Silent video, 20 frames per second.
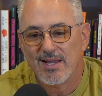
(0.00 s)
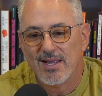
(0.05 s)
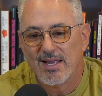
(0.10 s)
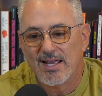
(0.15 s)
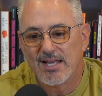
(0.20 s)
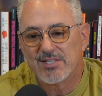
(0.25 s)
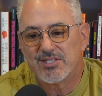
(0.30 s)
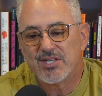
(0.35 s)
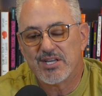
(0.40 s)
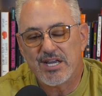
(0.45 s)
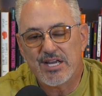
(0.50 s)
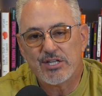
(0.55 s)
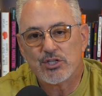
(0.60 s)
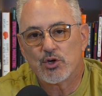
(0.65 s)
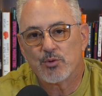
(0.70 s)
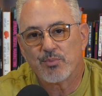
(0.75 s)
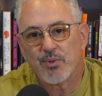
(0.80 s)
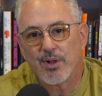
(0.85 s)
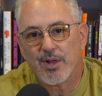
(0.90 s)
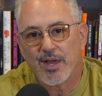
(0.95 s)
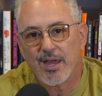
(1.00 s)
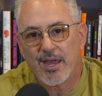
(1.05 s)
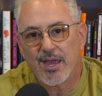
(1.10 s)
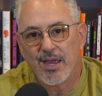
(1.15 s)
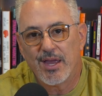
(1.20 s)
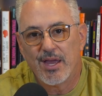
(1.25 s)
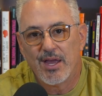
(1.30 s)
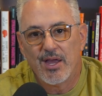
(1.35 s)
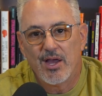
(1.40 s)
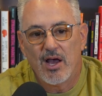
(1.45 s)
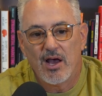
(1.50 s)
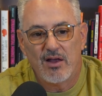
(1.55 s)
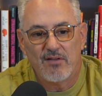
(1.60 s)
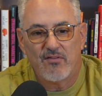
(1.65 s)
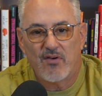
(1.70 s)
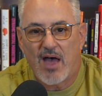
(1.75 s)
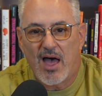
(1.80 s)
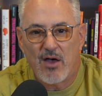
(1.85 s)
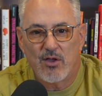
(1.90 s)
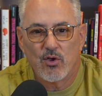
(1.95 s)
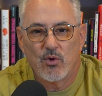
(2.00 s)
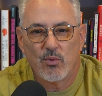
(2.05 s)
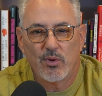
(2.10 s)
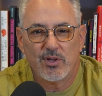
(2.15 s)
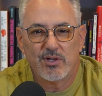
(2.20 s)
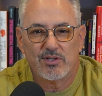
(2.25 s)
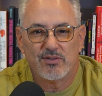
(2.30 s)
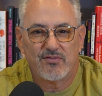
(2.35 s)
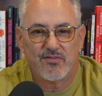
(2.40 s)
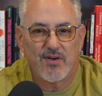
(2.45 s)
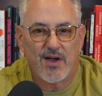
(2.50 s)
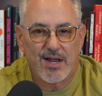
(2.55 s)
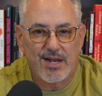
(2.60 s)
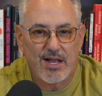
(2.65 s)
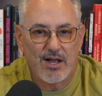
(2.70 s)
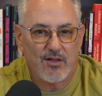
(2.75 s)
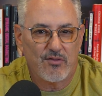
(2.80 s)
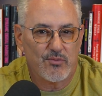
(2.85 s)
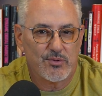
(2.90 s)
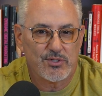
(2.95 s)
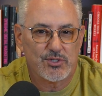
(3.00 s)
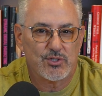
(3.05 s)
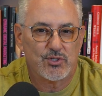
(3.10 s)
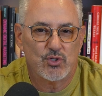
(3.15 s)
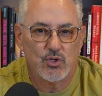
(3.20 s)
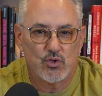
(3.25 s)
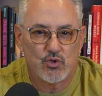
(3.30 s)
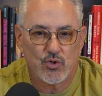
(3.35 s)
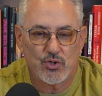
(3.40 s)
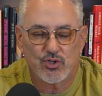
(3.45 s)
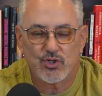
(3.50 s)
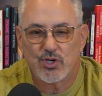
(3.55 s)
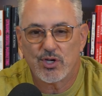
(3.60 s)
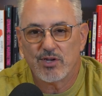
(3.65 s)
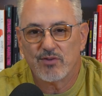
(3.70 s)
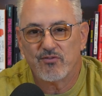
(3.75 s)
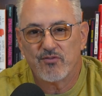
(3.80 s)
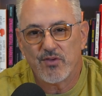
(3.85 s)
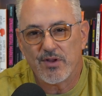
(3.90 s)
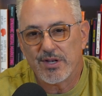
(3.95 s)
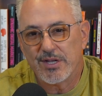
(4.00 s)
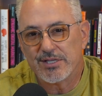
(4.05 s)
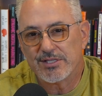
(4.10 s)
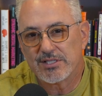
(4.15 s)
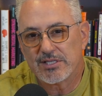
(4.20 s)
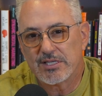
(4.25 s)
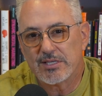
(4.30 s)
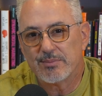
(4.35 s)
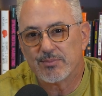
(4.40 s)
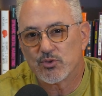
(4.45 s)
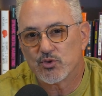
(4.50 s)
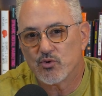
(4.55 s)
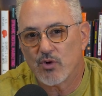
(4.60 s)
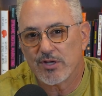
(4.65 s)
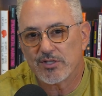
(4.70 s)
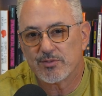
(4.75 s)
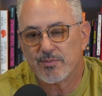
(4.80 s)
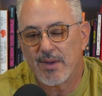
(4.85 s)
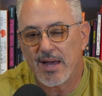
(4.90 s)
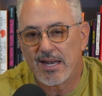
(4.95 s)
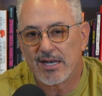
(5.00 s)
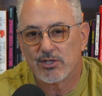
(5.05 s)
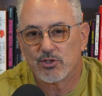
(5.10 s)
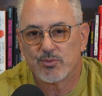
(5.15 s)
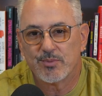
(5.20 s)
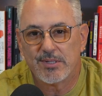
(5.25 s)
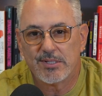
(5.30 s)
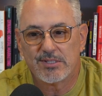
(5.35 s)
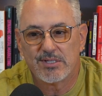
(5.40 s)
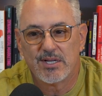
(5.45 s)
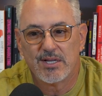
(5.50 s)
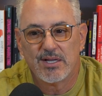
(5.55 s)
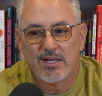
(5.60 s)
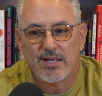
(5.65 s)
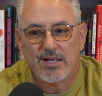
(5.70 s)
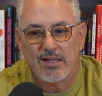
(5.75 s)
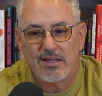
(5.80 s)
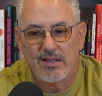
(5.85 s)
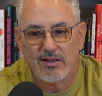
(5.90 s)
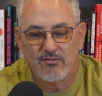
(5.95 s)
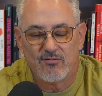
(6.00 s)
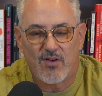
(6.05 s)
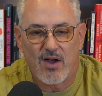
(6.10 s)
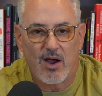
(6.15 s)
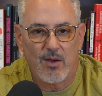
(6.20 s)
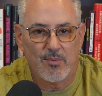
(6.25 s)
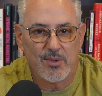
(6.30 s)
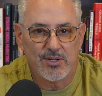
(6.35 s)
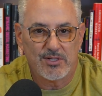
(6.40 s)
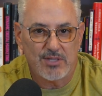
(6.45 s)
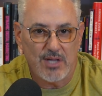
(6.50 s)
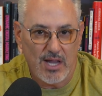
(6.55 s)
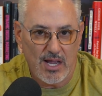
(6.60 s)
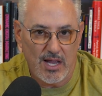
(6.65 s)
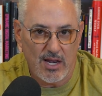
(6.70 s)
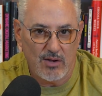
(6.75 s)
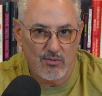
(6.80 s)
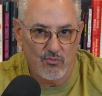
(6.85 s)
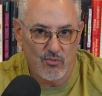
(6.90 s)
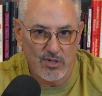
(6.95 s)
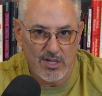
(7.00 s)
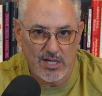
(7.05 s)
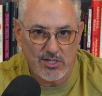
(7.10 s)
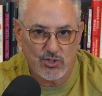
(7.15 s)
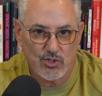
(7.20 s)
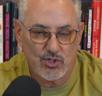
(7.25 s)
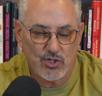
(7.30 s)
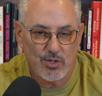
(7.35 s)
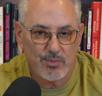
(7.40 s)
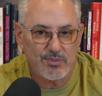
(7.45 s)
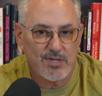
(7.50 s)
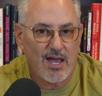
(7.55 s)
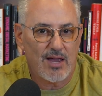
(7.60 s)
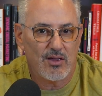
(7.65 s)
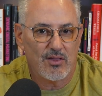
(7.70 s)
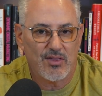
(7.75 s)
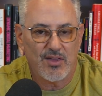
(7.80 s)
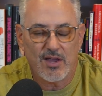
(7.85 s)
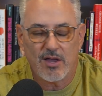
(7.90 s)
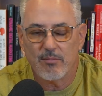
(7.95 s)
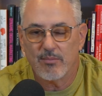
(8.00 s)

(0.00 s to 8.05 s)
It's the interplay of how you really define health, which is nutrition, fitness, sleep, stress management, the environment, and relationships, how you think